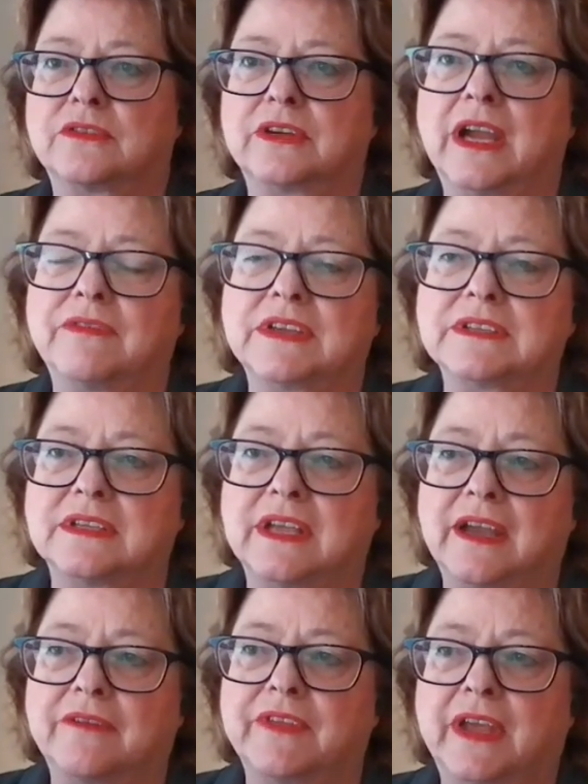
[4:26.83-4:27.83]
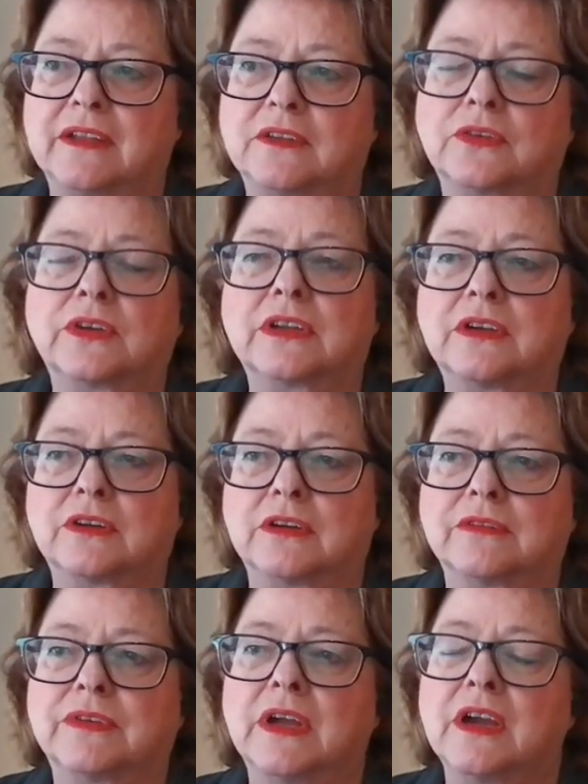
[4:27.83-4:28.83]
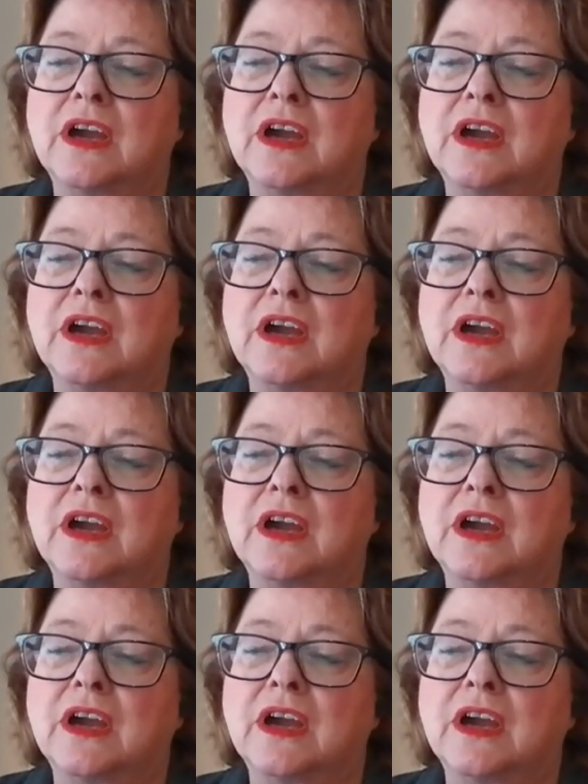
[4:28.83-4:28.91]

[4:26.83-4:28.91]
or having to have that learning curve